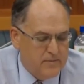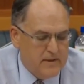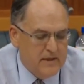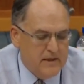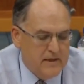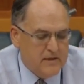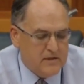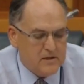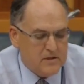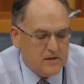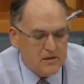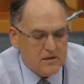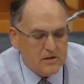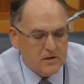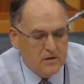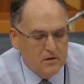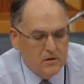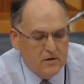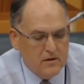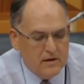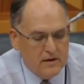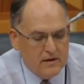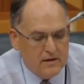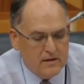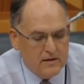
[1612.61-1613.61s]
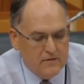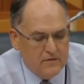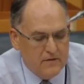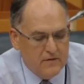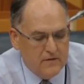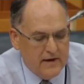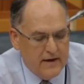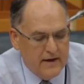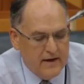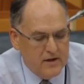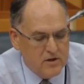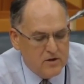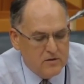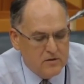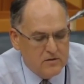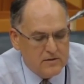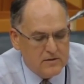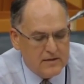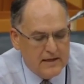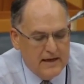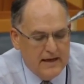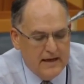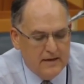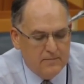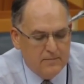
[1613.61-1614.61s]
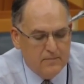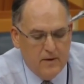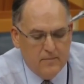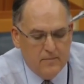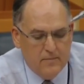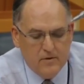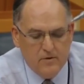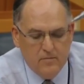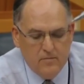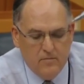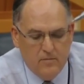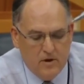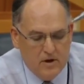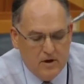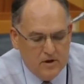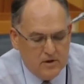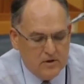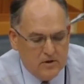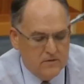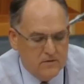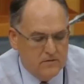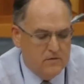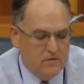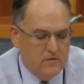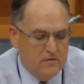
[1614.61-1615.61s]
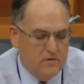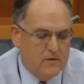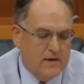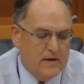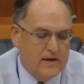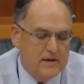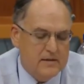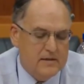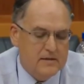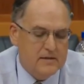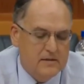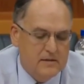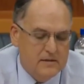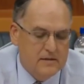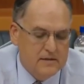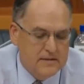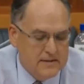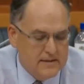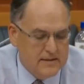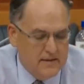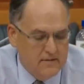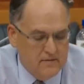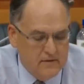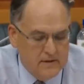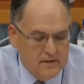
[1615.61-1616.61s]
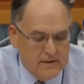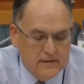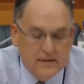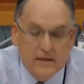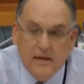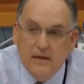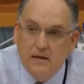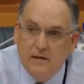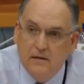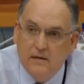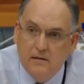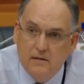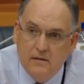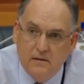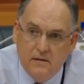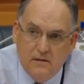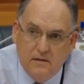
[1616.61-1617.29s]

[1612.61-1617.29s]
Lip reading: But let's just look at the financials up to March of 2017.